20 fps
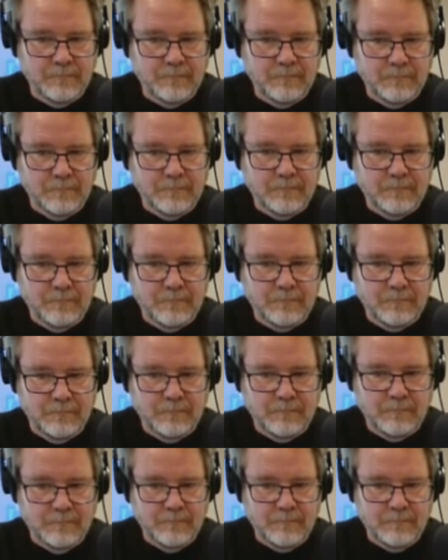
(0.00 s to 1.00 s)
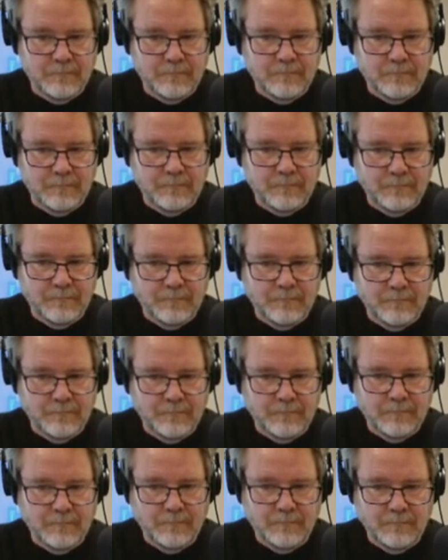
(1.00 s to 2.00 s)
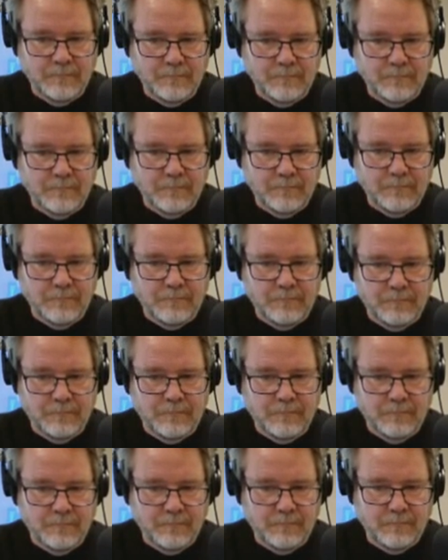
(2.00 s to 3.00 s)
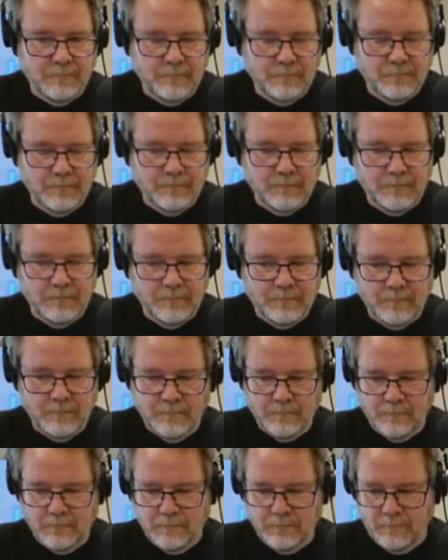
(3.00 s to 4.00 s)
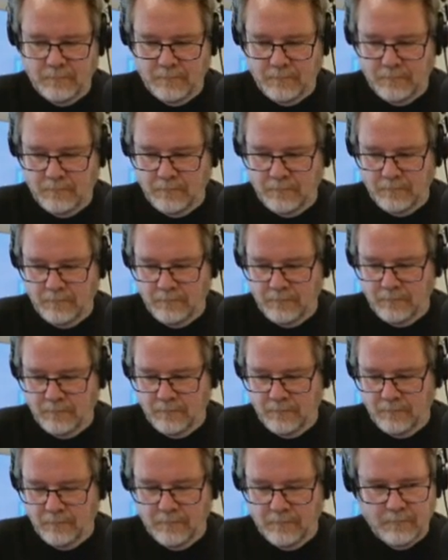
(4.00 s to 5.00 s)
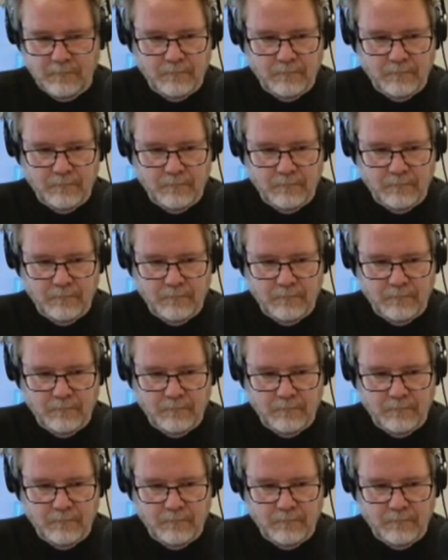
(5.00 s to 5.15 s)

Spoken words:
[no speech]